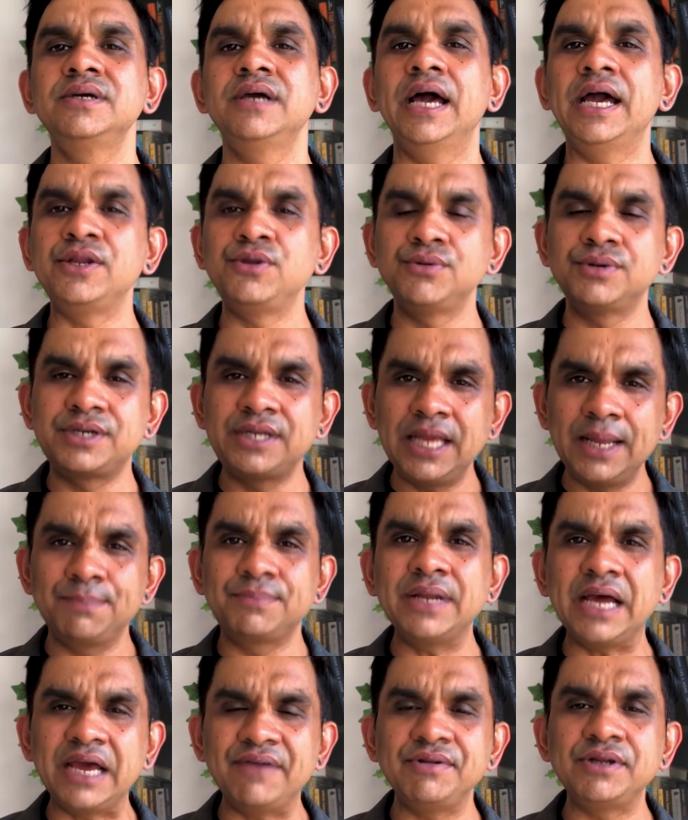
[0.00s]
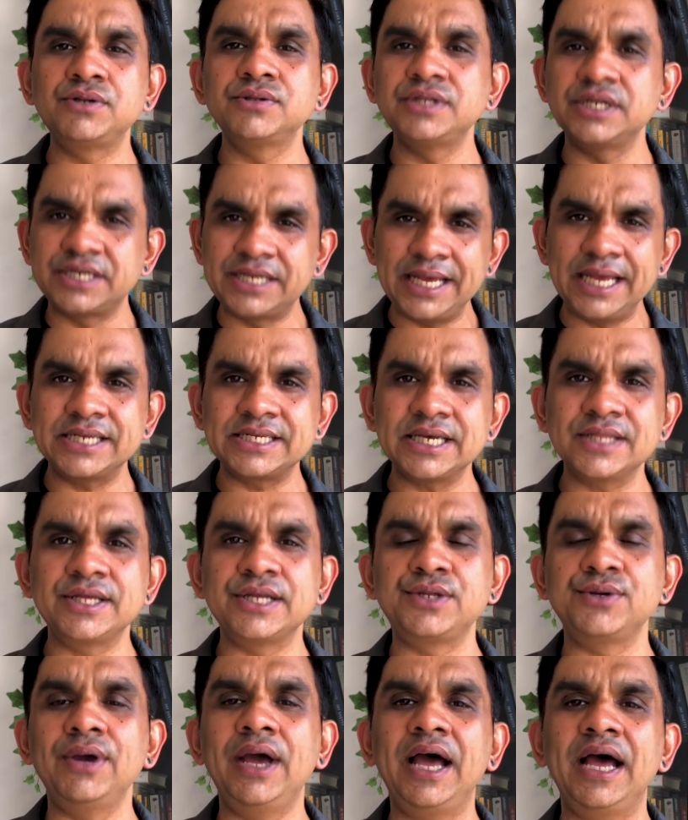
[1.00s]
and you deep dive into the data
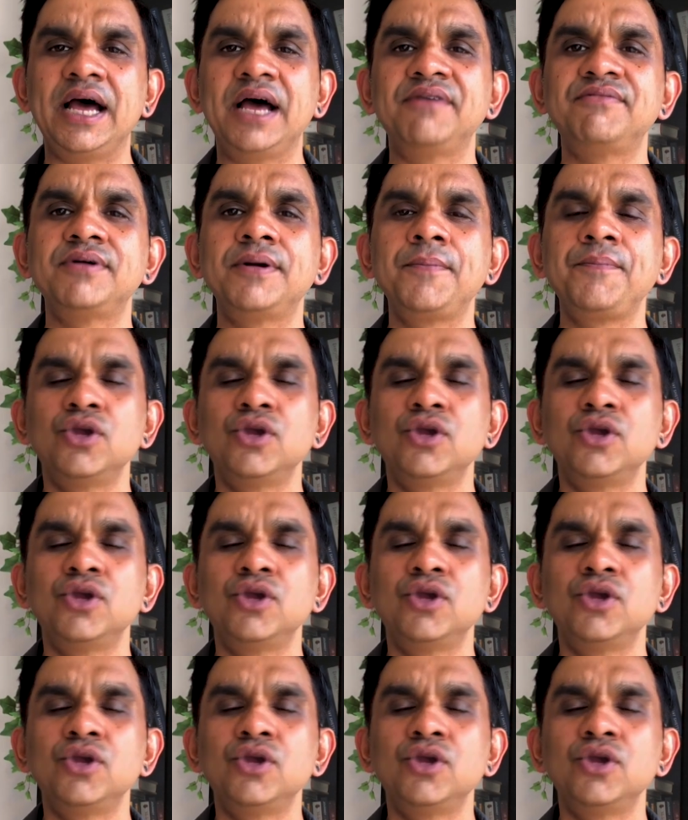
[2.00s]
that you have,